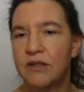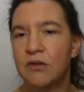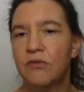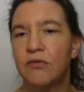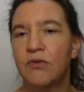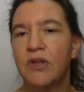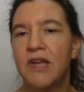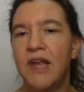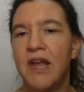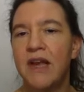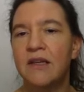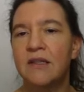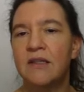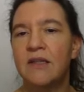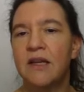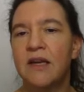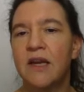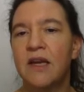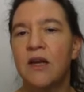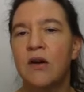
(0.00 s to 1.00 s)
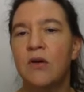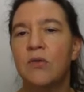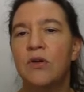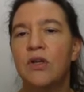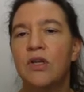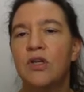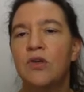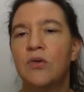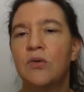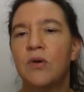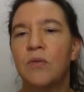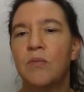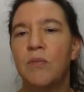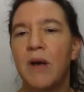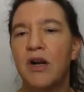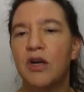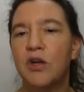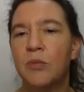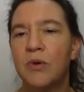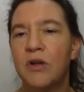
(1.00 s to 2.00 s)
So for the x, I can only do a
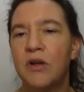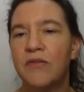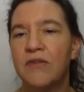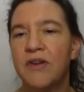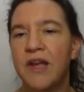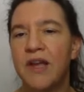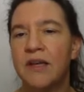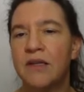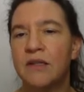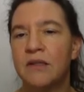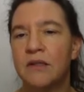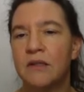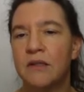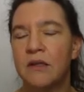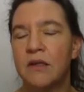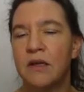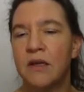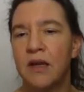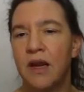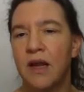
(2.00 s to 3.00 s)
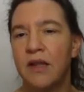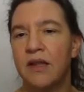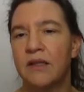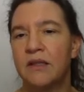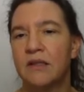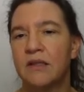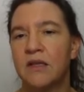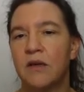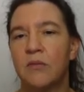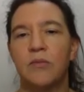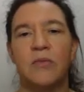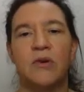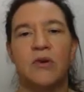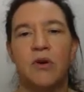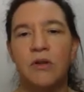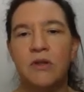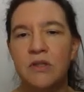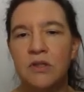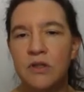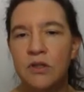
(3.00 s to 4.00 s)
multiple of x and then some
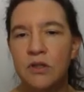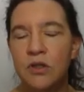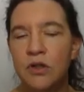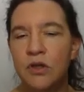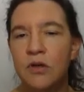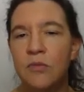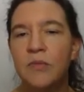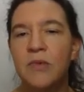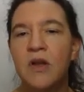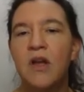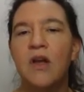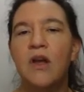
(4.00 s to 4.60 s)
constant term.